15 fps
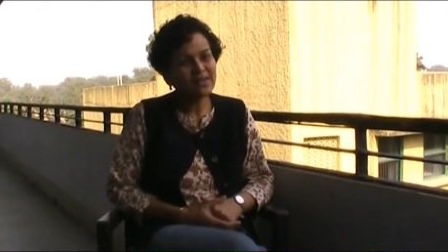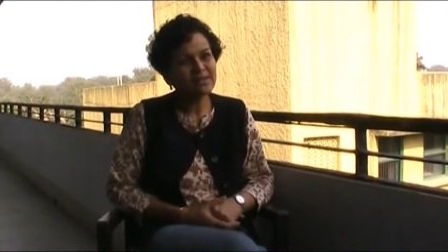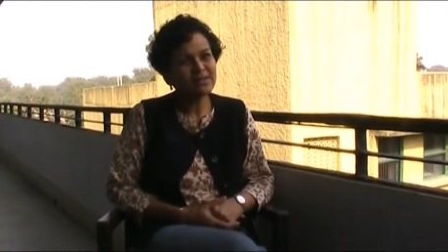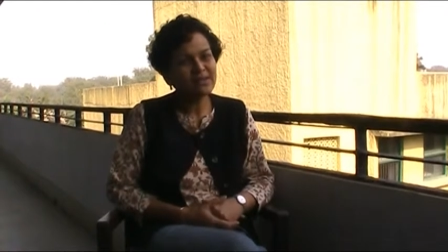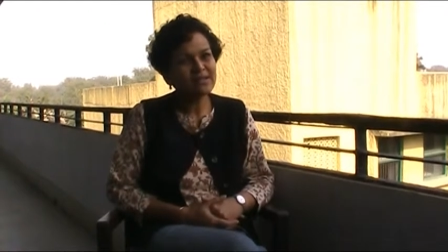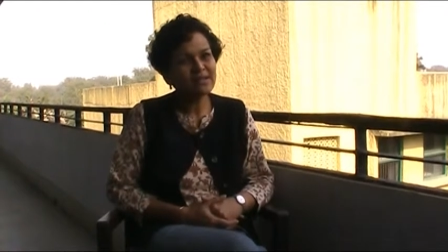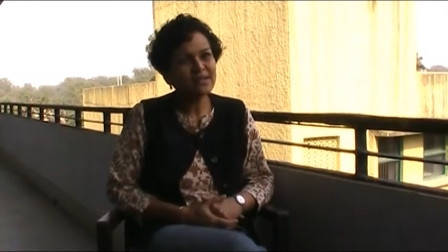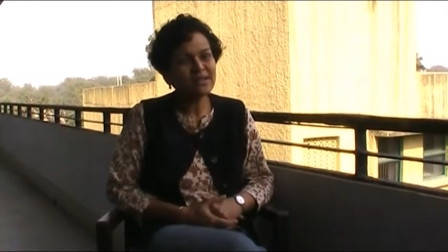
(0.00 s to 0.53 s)

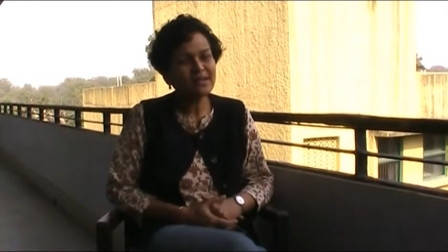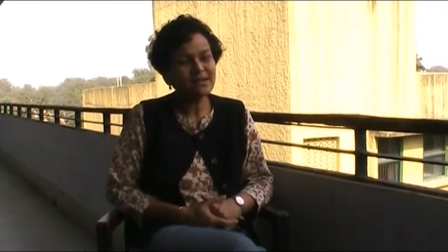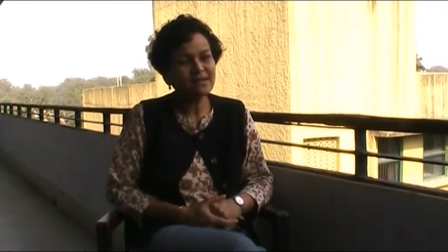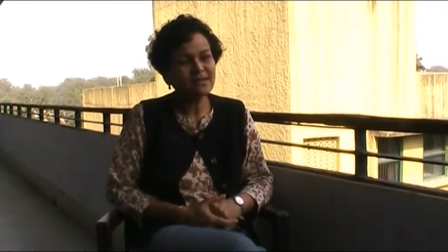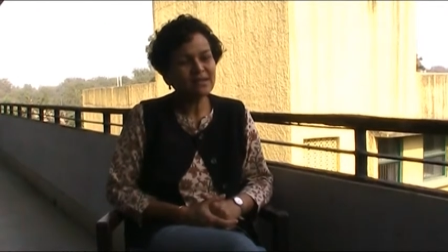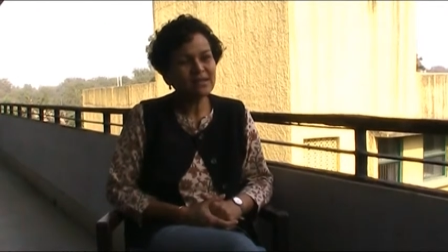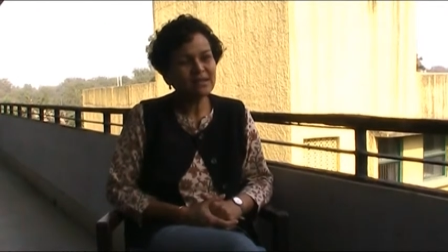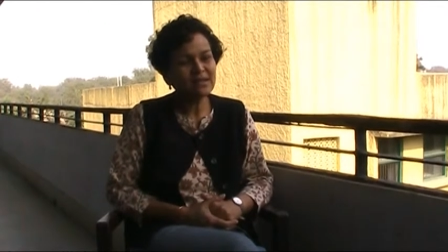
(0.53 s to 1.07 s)
sense I think
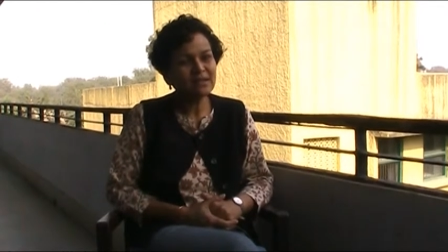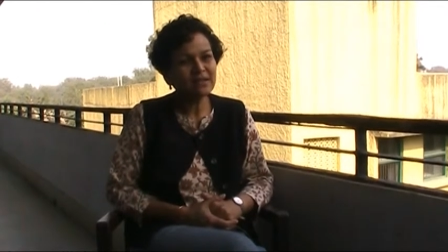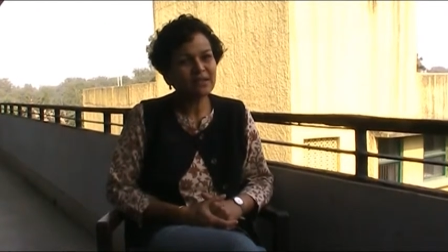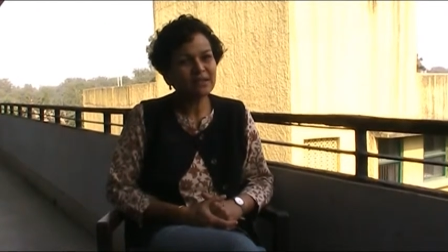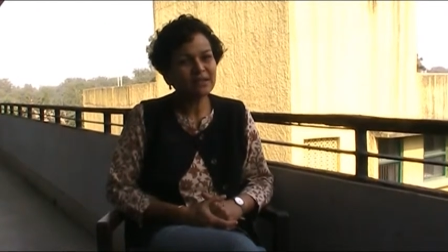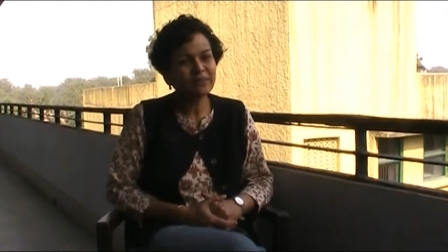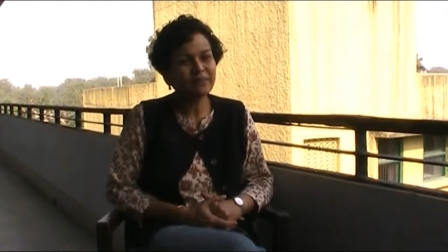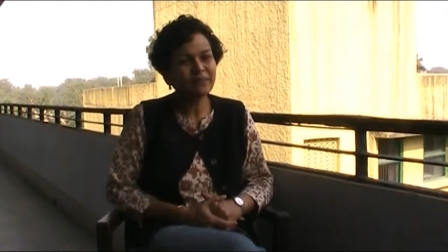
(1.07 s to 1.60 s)
the
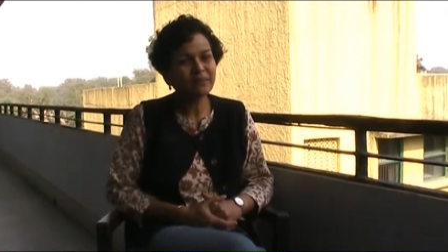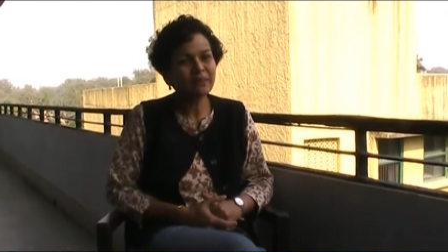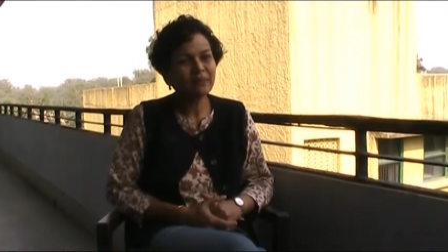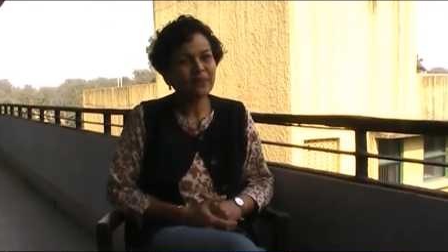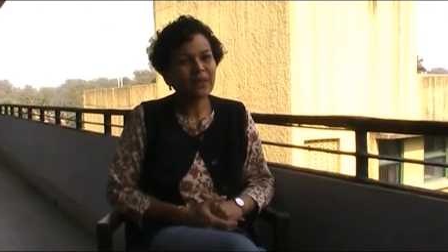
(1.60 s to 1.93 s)
um,